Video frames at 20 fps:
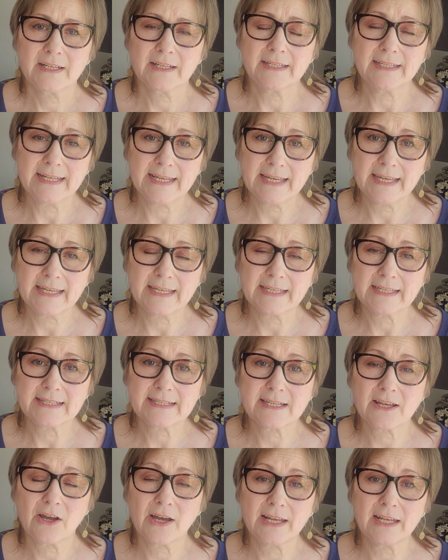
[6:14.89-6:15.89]

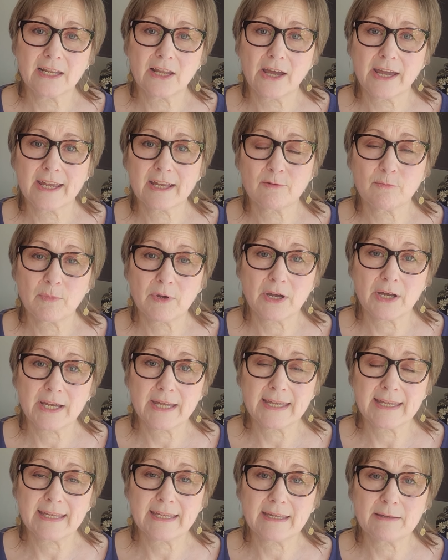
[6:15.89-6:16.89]
leggings, I like
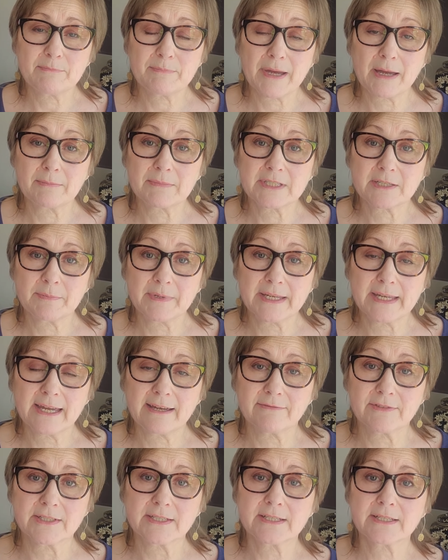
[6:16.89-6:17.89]
my bum to be
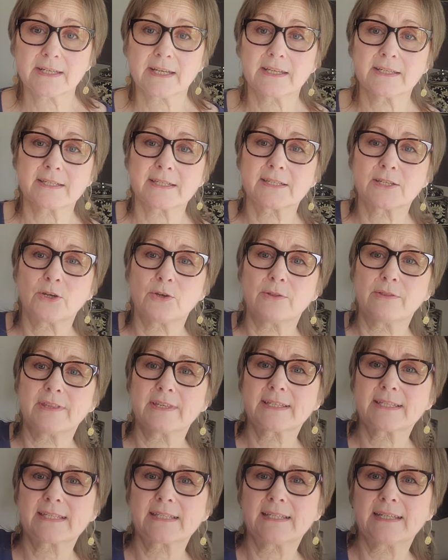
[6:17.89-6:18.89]
covered, and so
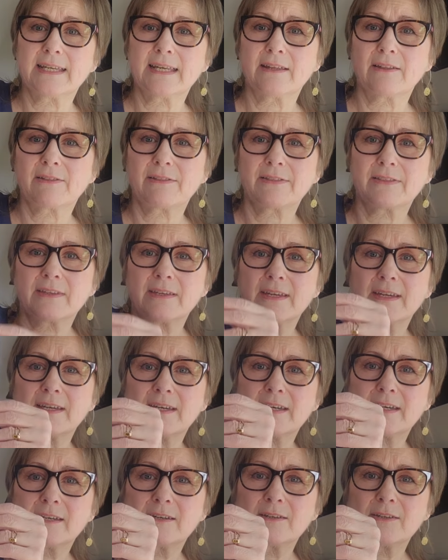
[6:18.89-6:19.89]
this length
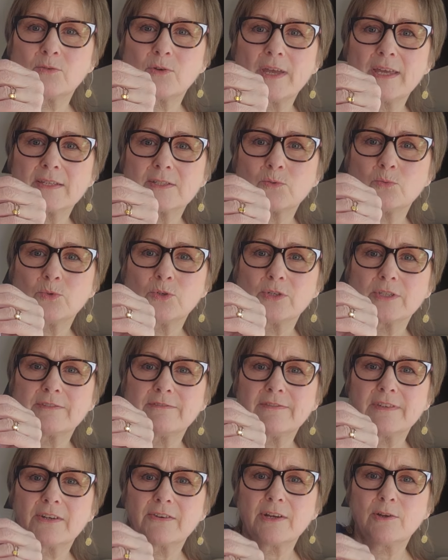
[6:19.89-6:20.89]
has worked
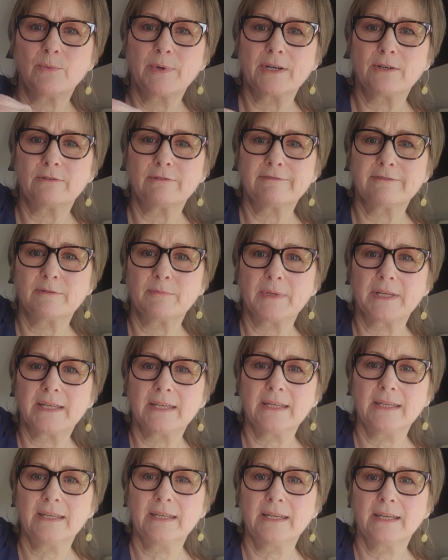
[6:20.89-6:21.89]
very well for
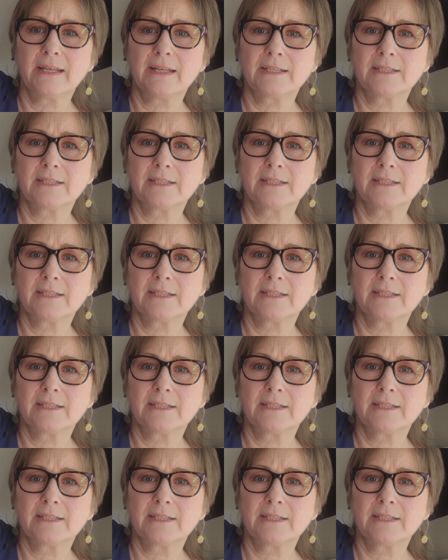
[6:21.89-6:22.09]
me.